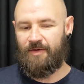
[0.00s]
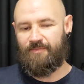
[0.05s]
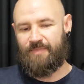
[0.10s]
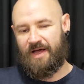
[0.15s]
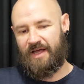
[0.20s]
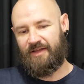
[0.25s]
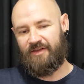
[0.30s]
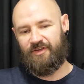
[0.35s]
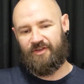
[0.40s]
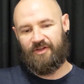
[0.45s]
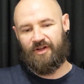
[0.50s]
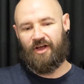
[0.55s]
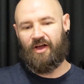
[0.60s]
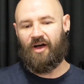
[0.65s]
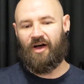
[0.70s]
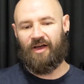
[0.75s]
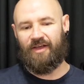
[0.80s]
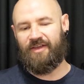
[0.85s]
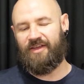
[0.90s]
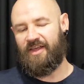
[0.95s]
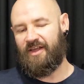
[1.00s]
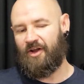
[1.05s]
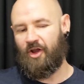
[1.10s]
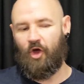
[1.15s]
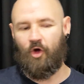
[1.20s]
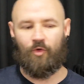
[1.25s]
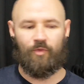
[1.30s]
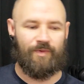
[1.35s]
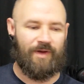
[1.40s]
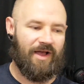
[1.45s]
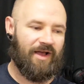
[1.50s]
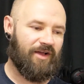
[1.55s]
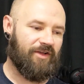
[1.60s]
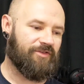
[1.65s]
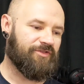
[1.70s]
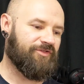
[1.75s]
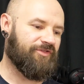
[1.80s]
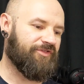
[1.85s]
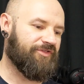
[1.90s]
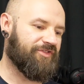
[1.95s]
But, I get
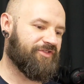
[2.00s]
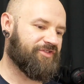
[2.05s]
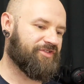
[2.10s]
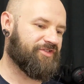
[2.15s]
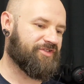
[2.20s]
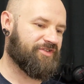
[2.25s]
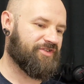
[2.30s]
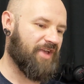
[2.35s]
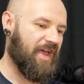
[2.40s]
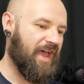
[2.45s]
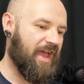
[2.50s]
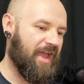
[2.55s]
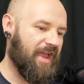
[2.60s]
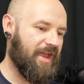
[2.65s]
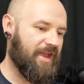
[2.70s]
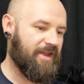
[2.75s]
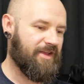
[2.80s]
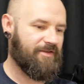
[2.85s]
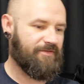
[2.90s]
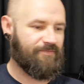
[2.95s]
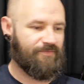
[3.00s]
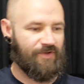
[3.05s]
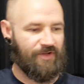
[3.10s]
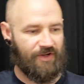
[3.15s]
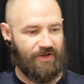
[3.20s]
around a,